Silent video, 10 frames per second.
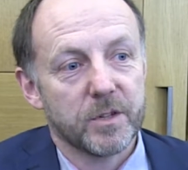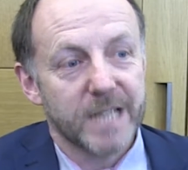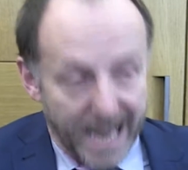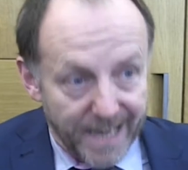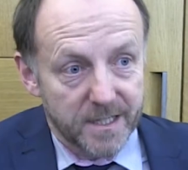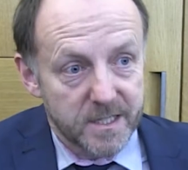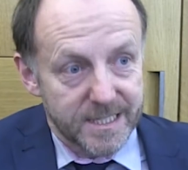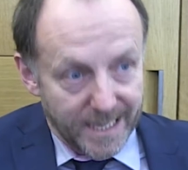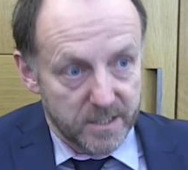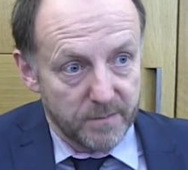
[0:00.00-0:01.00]

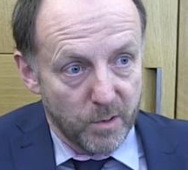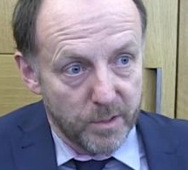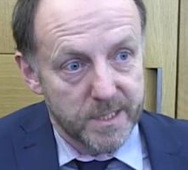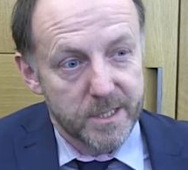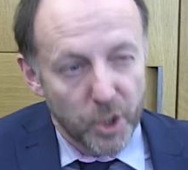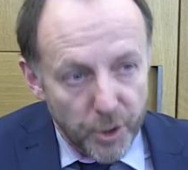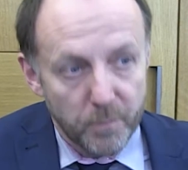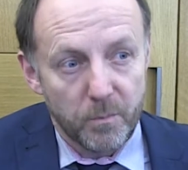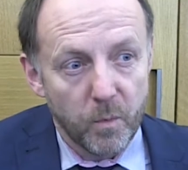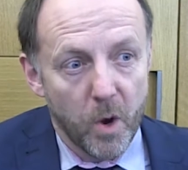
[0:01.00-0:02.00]
tax avoidance is the
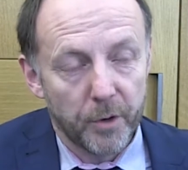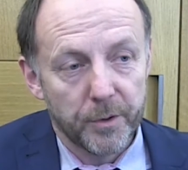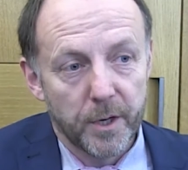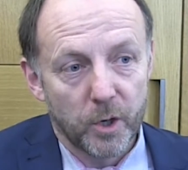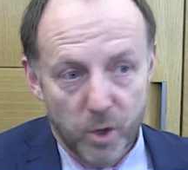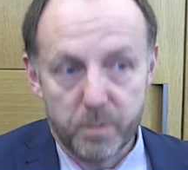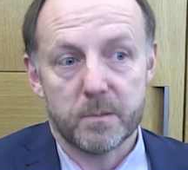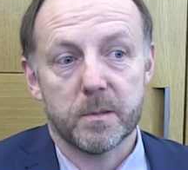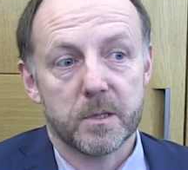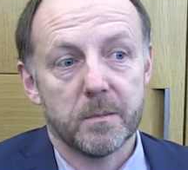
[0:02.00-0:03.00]
#1 corporate
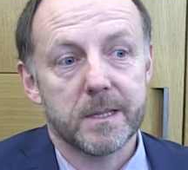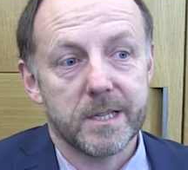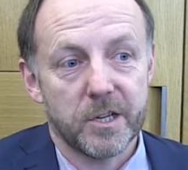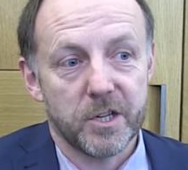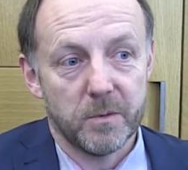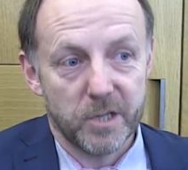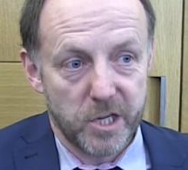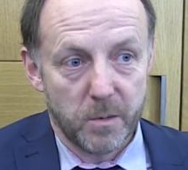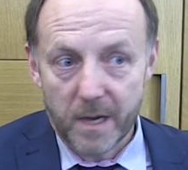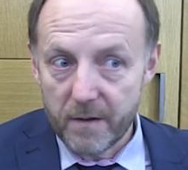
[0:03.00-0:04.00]
responsibility issue in
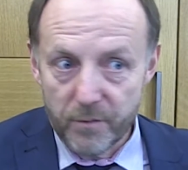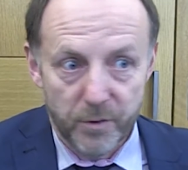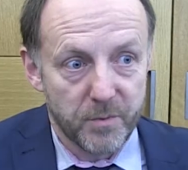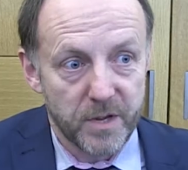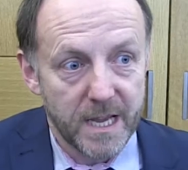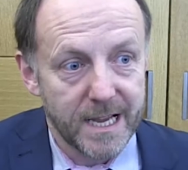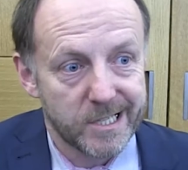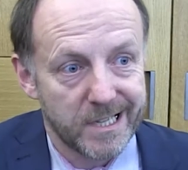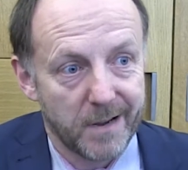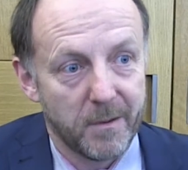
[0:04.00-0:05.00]
the UK for a number of
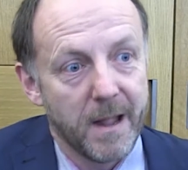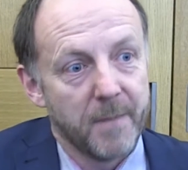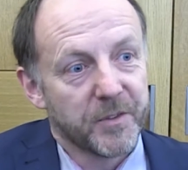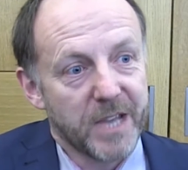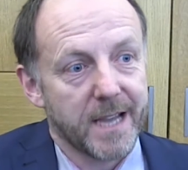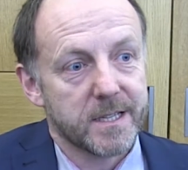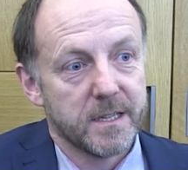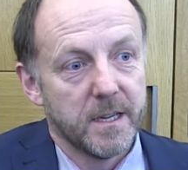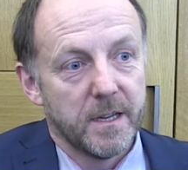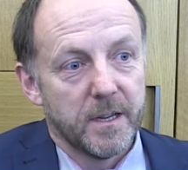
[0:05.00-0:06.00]
years now, yet
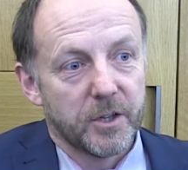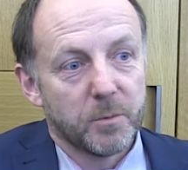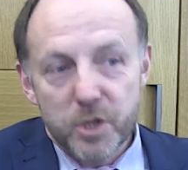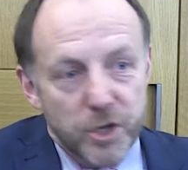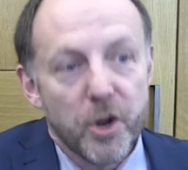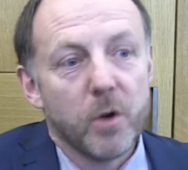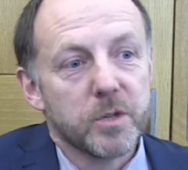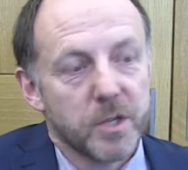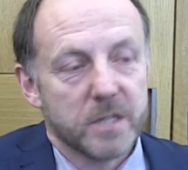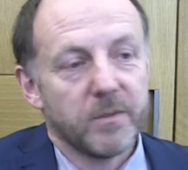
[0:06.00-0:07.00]
there was no
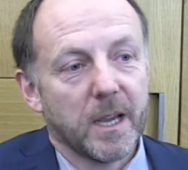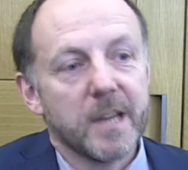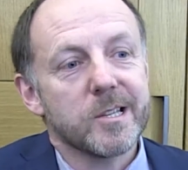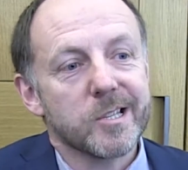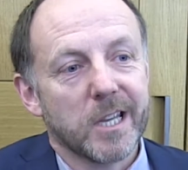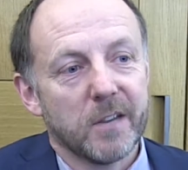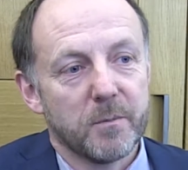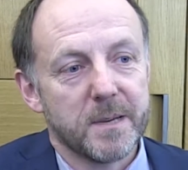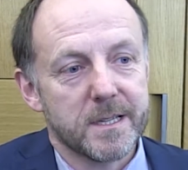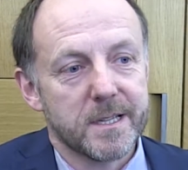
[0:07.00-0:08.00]
certification scheme for
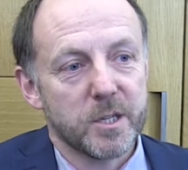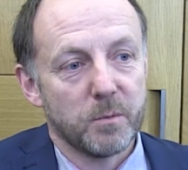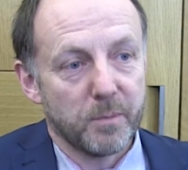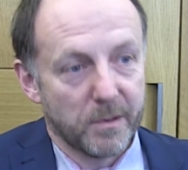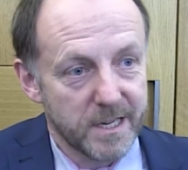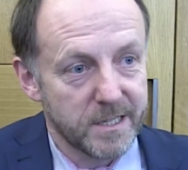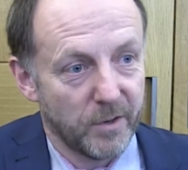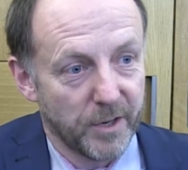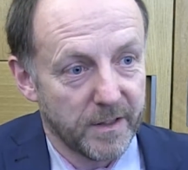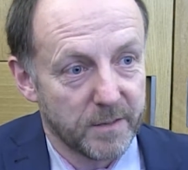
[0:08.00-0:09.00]
businesses who were progressive
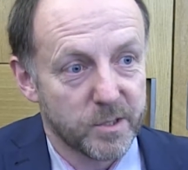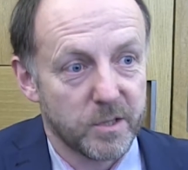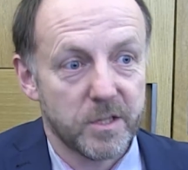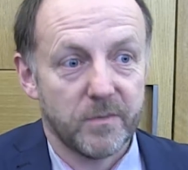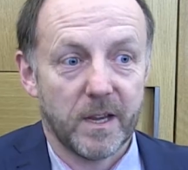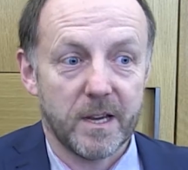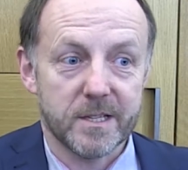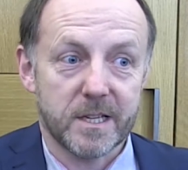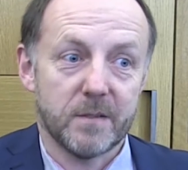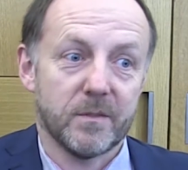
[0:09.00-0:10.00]
on it. There were certification
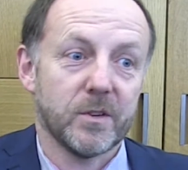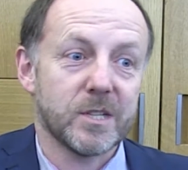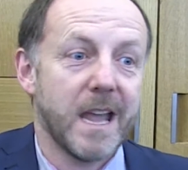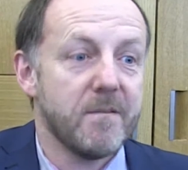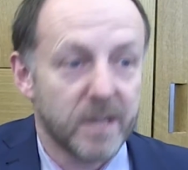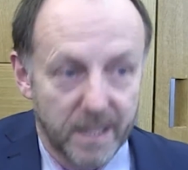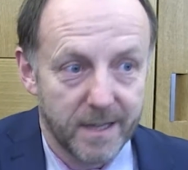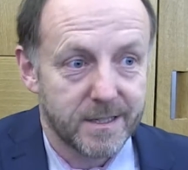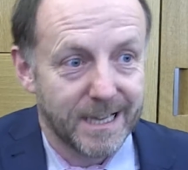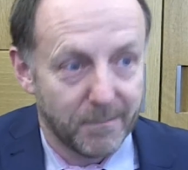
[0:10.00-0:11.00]
schemes for virtually everything
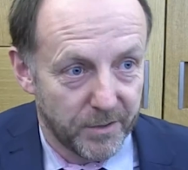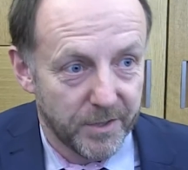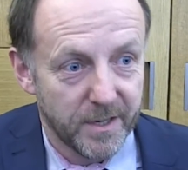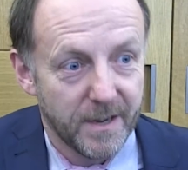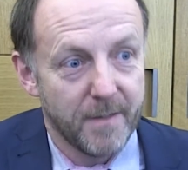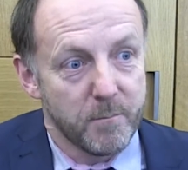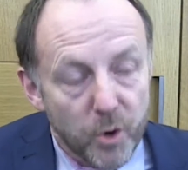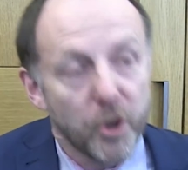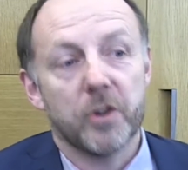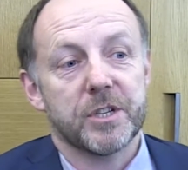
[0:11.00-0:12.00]
else out there,
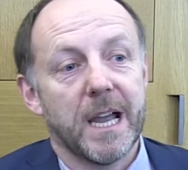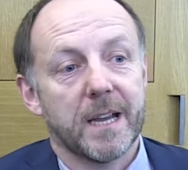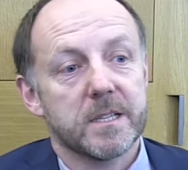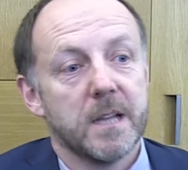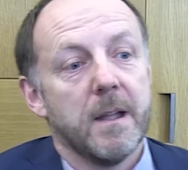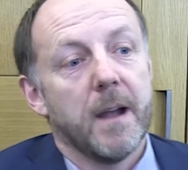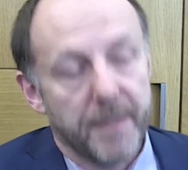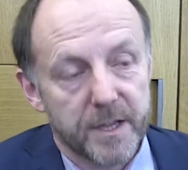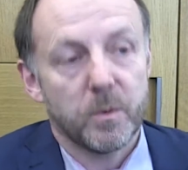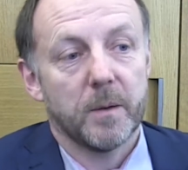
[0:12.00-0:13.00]
but not tax. And
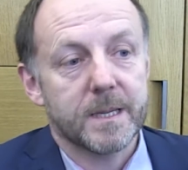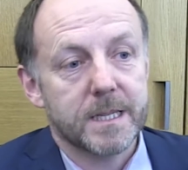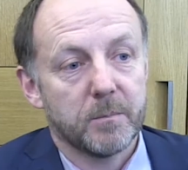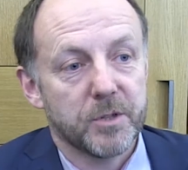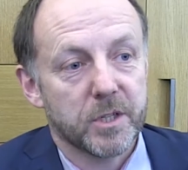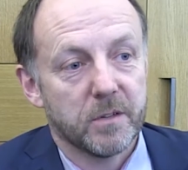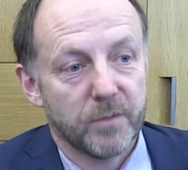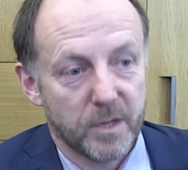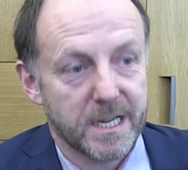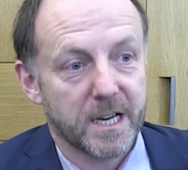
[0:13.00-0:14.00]
that's why we established the
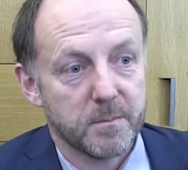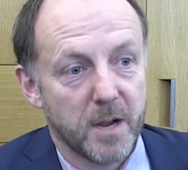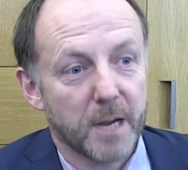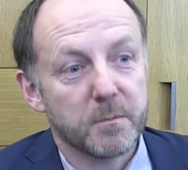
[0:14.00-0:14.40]
fair tax mark. It